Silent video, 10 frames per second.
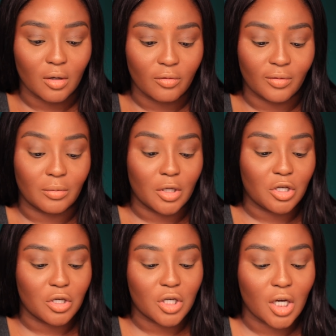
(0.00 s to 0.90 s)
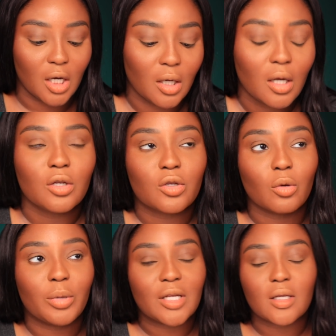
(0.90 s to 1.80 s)
foundation shade. So
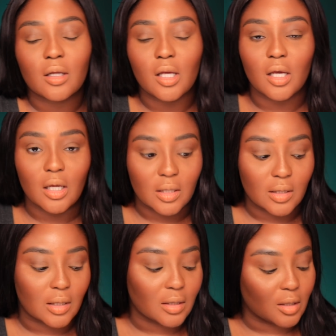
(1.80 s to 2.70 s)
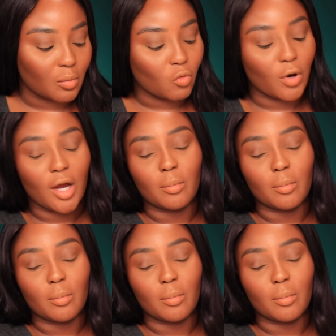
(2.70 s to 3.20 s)
basically it's a system where